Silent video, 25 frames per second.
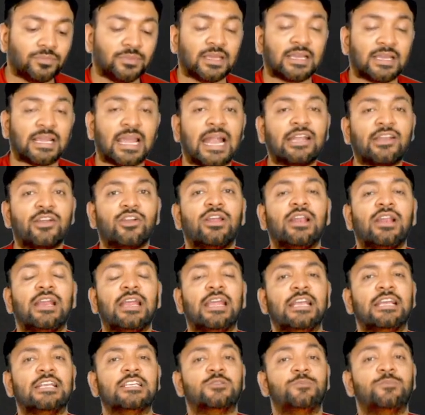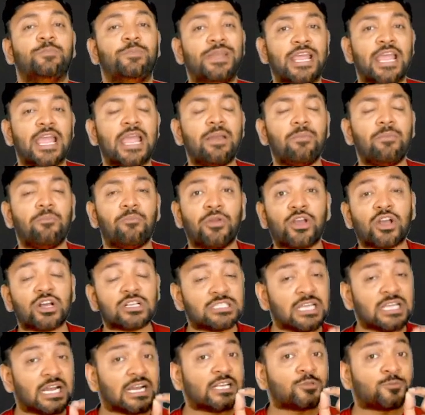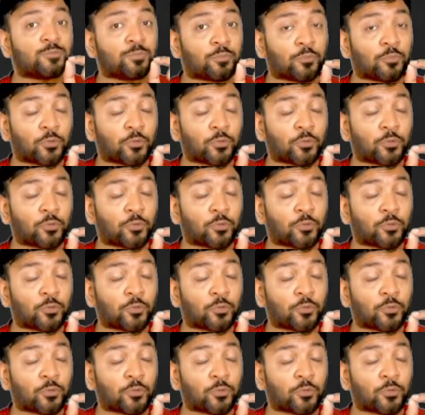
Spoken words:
The category is BA because that is